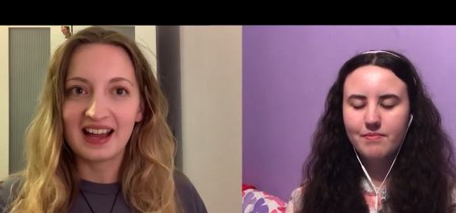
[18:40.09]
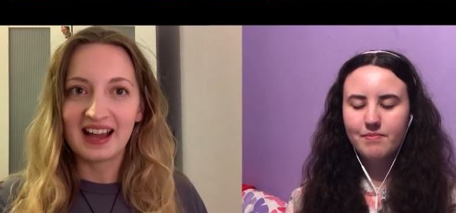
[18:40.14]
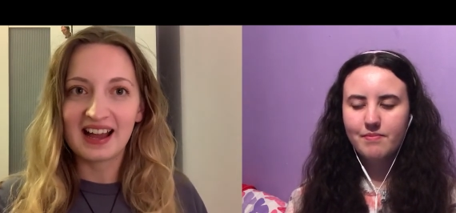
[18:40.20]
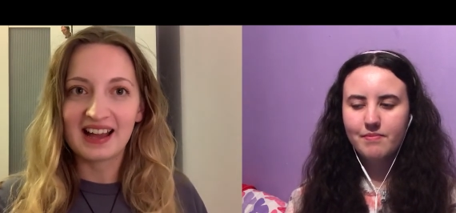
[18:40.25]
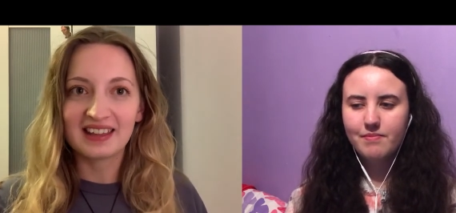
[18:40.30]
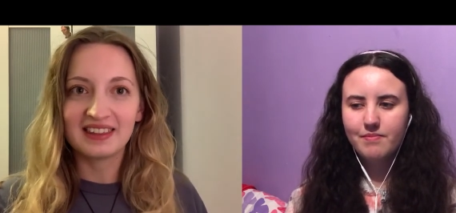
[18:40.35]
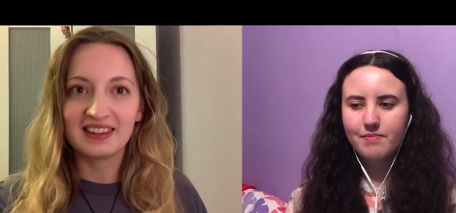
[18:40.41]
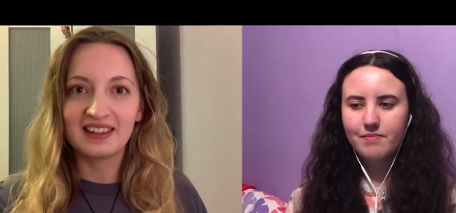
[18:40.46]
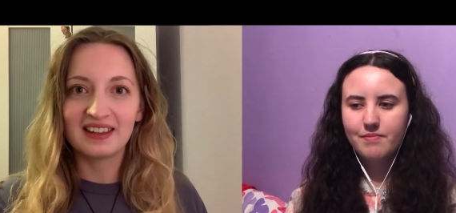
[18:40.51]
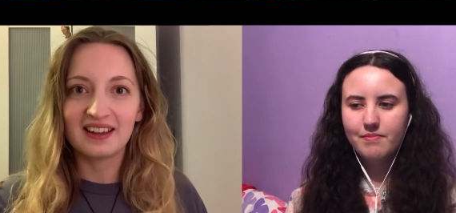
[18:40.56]

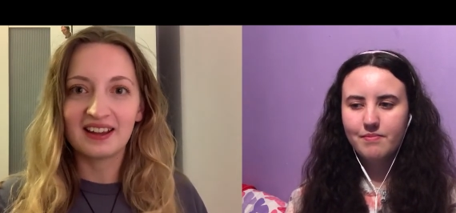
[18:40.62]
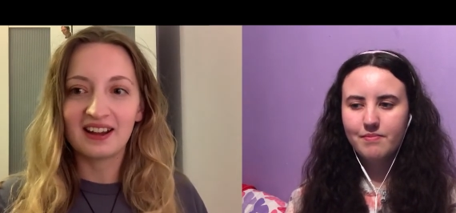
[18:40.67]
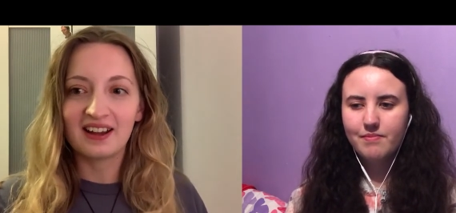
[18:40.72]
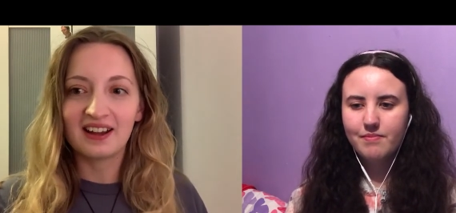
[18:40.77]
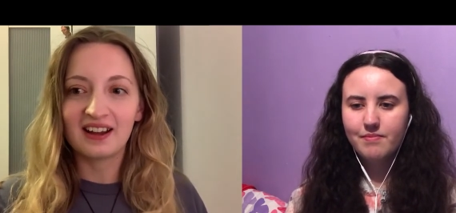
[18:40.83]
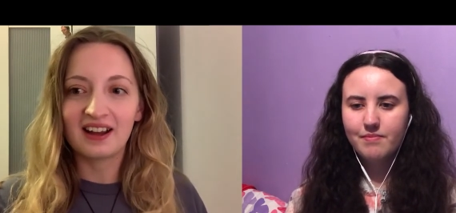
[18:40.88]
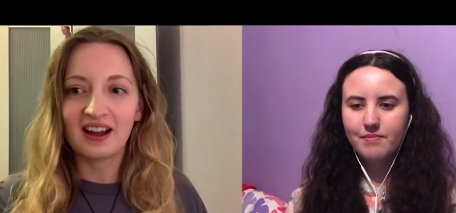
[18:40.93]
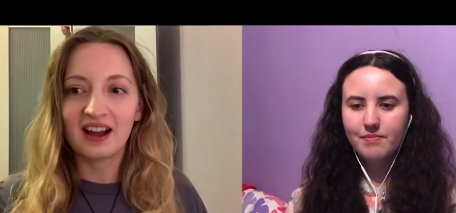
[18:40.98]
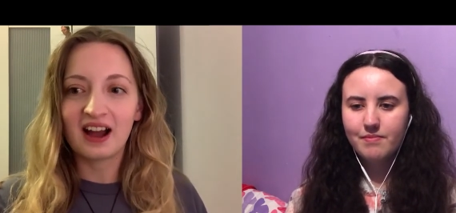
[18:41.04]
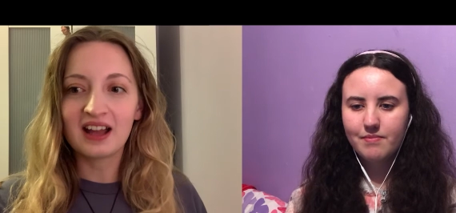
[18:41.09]
Speaker 1: And
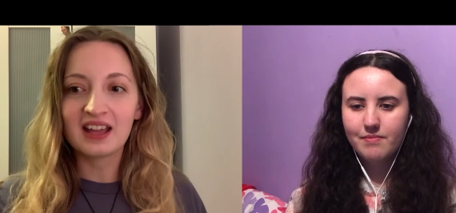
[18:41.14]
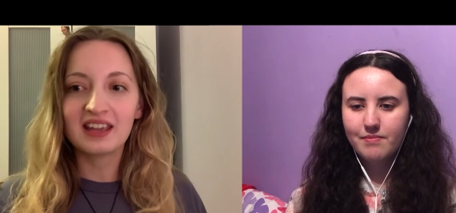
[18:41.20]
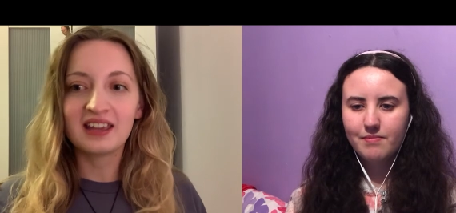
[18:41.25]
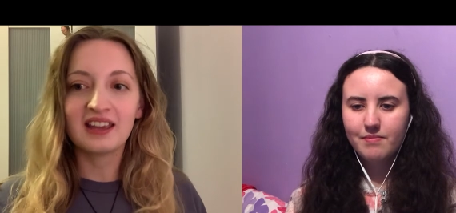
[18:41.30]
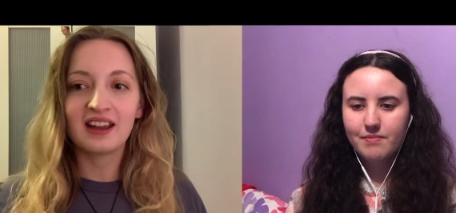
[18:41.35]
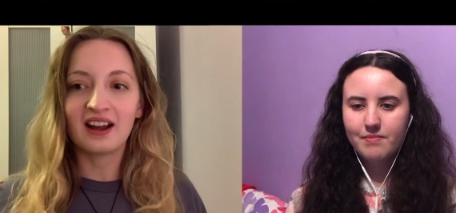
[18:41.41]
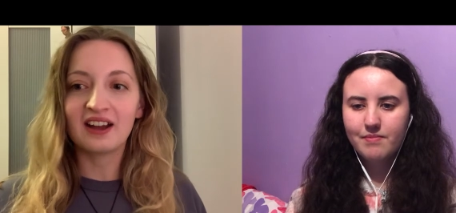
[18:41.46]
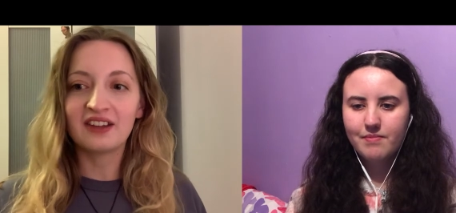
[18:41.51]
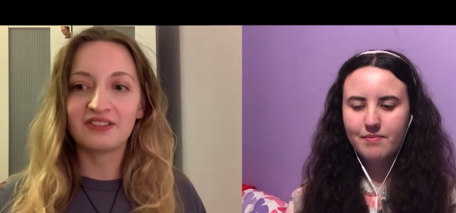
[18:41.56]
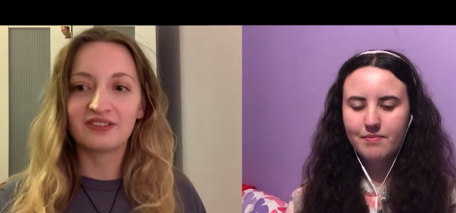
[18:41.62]

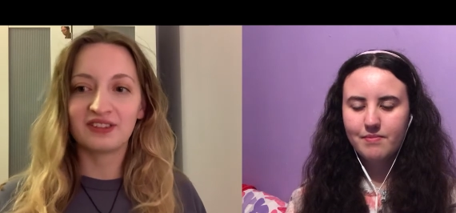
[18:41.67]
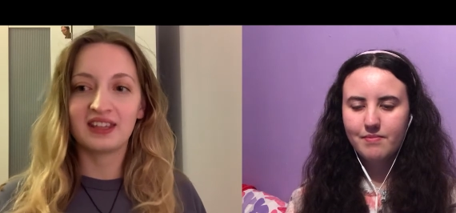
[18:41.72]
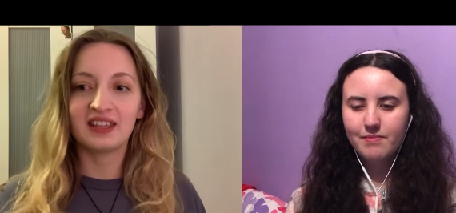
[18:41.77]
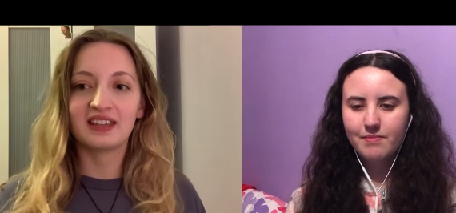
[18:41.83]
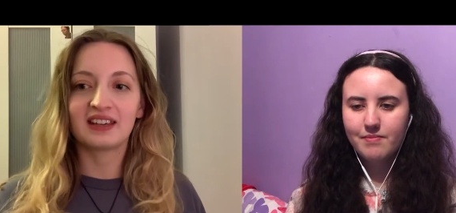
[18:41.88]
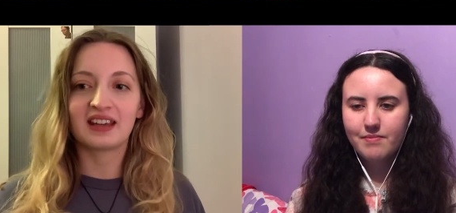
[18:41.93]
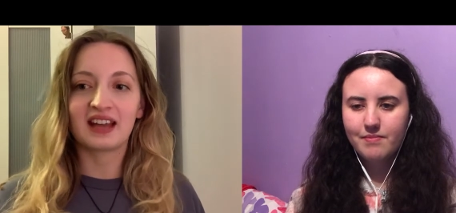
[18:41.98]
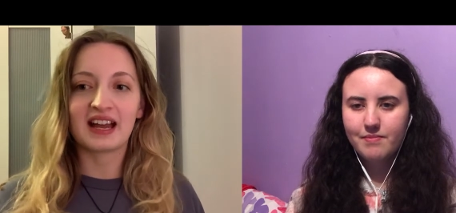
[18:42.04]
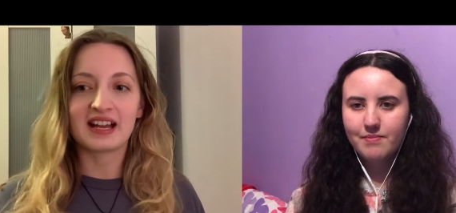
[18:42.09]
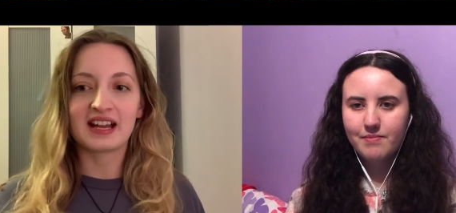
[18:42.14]
I, I think